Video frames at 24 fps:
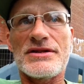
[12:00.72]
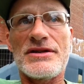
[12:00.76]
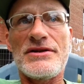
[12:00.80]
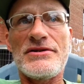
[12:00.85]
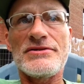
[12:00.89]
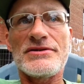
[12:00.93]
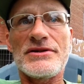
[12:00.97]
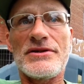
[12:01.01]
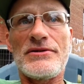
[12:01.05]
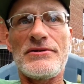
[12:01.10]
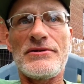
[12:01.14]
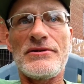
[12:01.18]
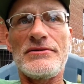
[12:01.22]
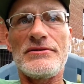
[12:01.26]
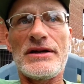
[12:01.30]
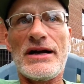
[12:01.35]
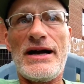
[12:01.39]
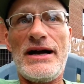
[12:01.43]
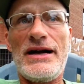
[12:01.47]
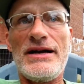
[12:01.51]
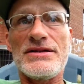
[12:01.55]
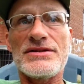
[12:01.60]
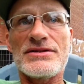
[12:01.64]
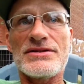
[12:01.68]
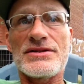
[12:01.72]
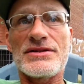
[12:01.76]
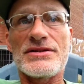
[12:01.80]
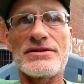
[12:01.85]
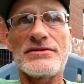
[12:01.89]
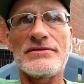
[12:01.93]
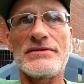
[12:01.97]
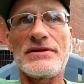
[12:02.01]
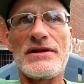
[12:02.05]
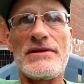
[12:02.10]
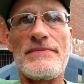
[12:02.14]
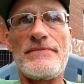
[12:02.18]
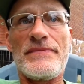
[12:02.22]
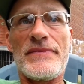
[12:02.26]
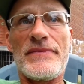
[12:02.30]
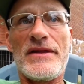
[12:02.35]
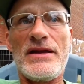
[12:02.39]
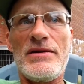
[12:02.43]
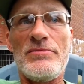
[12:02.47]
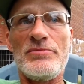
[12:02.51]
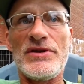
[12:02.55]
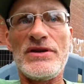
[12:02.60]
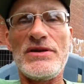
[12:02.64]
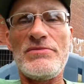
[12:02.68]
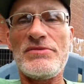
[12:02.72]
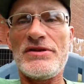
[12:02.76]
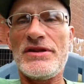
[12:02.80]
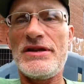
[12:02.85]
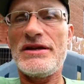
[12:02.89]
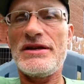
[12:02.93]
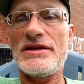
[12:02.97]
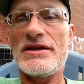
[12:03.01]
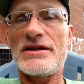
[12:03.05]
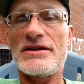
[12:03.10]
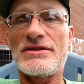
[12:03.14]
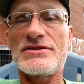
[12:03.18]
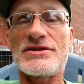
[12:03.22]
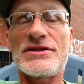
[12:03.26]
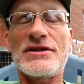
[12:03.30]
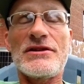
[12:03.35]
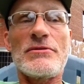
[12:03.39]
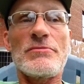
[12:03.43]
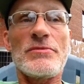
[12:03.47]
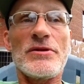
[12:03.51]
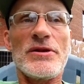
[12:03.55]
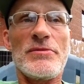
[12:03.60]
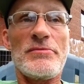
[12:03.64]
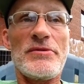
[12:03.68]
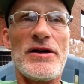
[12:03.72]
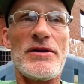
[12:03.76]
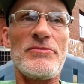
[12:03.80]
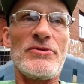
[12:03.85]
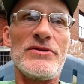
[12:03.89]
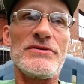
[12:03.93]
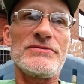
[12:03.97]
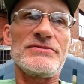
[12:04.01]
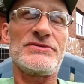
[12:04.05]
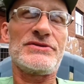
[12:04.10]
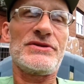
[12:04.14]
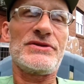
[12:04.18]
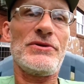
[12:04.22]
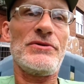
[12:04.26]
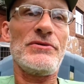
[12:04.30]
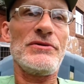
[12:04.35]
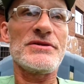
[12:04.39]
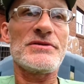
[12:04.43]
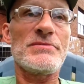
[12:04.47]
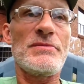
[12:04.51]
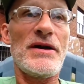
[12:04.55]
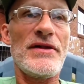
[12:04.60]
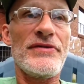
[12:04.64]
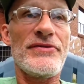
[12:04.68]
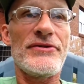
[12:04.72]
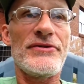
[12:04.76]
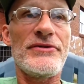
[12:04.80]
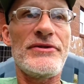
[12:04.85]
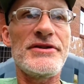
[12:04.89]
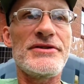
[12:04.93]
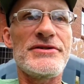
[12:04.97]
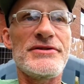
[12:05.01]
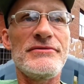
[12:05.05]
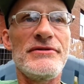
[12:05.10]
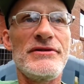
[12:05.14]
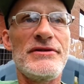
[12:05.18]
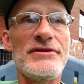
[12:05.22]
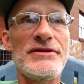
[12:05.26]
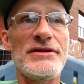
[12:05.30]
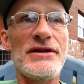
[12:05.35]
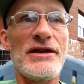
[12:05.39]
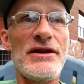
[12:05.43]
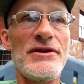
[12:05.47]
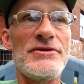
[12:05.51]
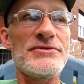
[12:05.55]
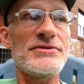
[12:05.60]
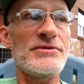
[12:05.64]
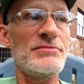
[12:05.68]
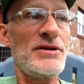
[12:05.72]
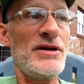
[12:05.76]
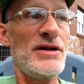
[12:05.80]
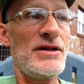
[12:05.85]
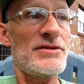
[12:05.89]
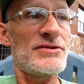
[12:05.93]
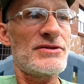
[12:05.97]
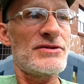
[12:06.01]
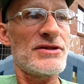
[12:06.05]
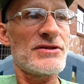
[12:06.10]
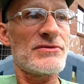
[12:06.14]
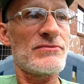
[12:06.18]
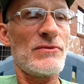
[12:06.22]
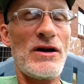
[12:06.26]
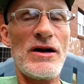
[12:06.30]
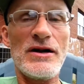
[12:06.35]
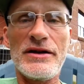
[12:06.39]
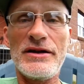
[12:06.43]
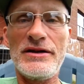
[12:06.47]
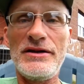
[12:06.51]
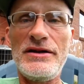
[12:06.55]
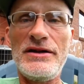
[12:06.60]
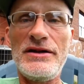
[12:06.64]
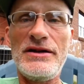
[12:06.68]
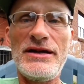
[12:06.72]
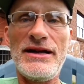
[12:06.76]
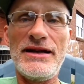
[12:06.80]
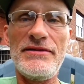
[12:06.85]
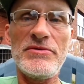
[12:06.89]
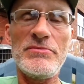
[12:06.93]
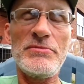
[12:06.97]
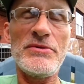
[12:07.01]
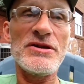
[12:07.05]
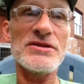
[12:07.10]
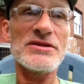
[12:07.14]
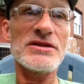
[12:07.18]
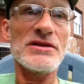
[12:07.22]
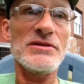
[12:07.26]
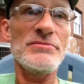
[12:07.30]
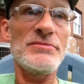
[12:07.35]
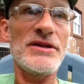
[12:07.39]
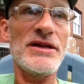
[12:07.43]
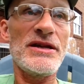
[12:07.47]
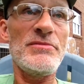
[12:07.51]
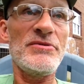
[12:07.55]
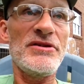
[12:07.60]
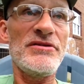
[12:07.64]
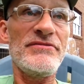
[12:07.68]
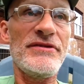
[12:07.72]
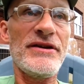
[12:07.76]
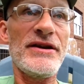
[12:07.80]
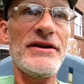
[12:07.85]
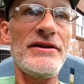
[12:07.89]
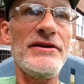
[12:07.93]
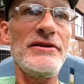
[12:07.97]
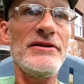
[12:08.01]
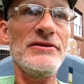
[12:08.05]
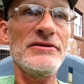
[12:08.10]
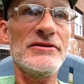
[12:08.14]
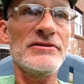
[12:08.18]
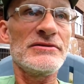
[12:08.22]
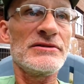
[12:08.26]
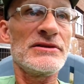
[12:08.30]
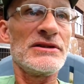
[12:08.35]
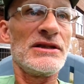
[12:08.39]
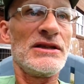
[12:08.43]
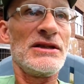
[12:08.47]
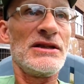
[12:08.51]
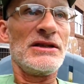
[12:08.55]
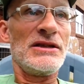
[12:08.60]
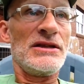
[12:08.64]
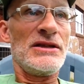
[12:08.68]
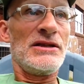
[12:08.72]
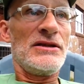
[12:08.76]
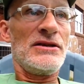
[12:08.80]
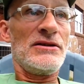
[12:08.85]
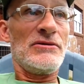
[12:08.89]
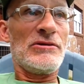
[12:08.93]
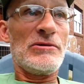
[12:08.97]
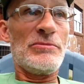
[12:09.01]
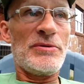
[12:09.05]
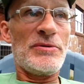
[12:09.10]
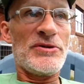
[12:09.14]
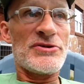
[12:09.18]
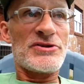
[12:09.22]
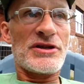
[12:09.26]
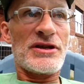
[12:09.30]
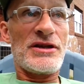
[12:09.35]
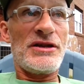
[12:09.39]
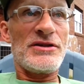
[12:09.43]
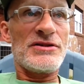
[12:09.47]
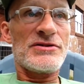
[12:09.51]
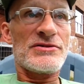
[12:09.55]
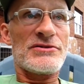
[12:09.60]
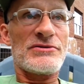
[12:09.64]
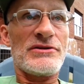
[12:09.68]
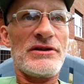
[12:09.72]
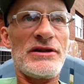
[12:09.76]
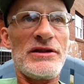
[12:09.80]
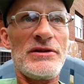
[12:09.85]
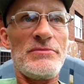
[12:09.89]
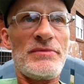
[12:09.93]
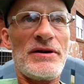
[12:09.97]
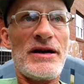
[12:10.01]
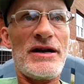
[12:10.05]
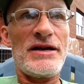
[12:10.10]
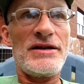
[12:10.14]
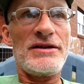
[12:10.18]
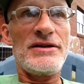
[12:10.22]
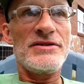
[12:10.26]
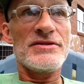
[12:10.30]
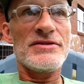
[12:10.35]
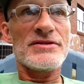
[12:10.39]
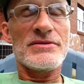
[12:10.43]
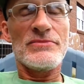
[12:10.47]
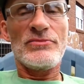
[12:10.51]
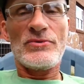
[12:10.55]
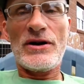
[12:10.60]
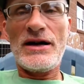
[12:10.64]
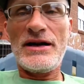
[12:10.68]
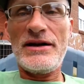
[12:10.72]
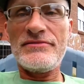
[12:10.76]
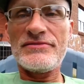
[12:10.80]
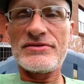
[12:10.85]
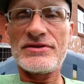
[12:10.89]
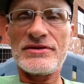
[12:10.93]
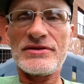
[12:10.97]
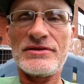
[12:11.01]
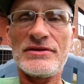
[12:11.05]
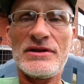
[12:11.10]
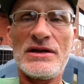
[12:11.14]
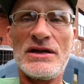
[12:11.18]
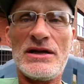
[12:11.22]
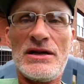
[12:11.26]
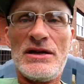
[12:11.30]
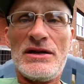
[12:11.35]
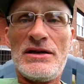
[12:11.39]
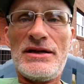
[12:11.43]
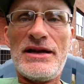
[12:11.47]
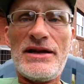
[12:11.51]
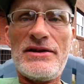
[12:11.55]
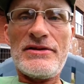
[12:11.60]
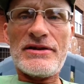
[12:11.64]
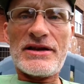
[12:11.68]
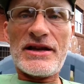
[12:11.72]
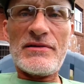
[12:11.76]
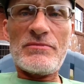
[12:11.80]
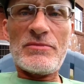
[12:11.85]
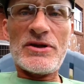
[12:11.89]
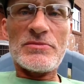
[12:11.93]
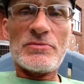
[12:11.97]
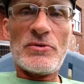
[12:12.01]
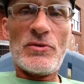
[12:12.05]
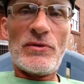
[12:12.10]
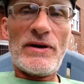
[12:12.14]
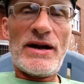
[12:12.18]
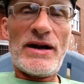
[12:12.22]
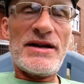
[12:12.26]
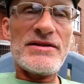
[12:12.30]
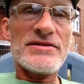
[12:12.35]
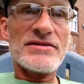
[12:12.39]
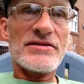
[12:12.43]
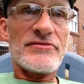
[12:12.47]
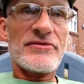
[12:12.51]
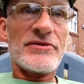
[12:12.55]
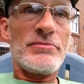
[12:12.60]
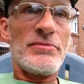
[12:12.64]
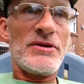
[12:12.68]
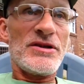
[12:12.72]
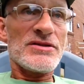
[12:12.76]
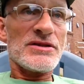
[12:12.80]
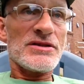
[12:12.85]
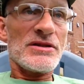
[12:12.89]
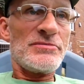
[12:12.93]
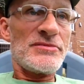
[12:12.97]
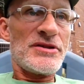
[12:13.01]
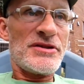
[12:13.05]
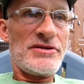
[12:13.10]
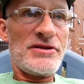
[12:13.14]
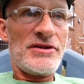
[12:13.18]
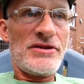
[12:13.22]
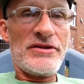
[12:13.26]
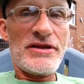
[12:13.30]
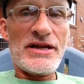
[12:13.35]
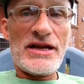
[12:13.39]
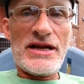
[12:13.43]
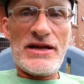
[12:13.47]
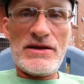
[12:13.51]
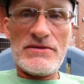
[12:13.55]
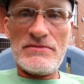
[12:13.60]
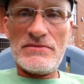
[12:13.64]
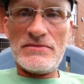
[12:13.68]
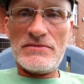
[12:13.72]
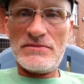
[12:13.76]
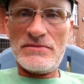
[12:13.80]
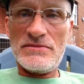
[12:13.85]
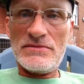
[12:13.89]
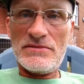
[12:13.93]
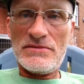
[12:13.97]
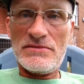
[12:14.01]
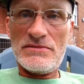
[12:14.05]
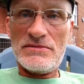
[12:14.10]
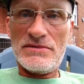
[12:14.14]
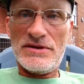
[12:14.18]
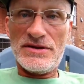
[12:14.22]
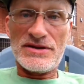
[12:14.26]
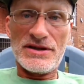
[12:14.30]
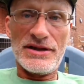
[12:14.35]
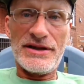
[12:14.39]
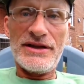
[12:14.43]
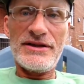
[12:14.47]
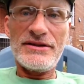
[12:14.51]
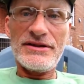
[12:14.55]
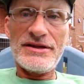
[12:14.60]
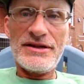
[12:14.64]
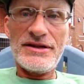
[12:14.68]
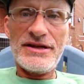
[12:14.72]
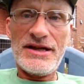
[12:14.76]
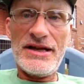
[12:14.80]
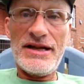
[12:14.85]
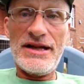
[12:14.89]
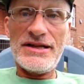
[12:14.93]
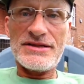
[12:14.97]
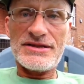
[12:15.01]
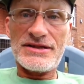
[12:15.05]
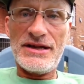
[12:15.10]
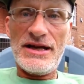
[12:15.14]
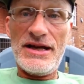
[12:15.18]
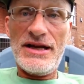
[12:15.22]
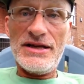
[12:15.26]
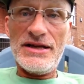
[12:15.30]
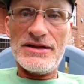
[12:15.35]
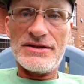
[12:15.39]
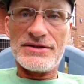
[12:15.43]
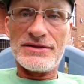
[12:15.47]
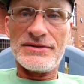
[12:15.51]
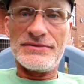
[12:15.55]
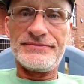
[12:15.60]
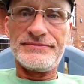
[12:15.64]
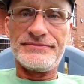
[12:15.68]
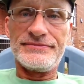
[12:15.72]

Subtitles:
their dole lasts. And believe me, they get a considerable amount of dole. It's about $3,200 a month. Just walking in, having a Muslim name and a veil, or a bunch of kids trailing behind you and some wives. Yeah, you can have multiple wives if you're Muslim. Didn't you know that? It's illegal in the United States.